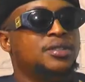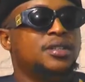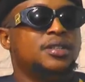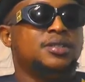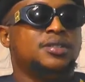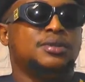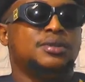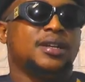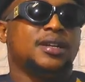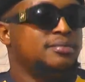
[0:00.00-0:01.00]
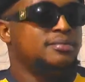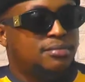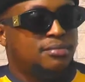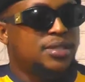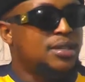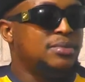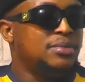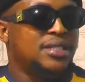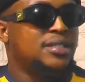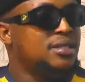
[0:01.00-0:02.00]
So like, trying to
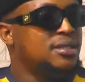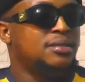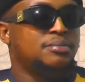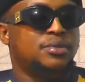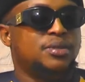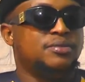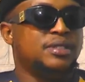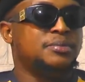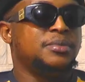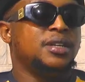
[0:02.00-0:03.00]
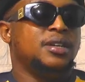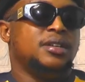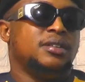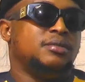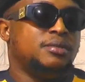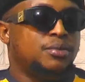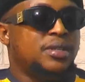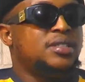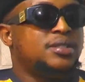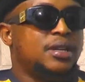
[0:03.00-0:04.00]
mix both of them, one
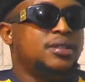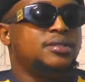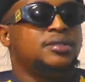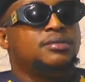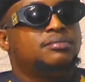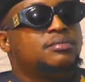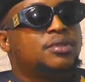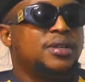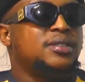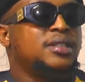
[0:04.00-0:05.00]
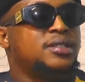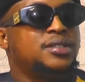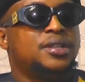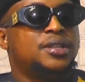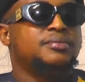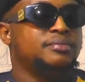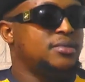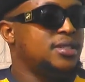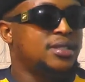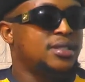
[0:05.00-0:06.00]
Sierra Leone, one Nigeria,
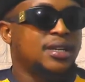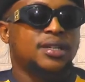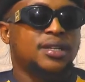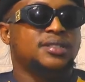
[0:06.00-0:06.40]
just like that.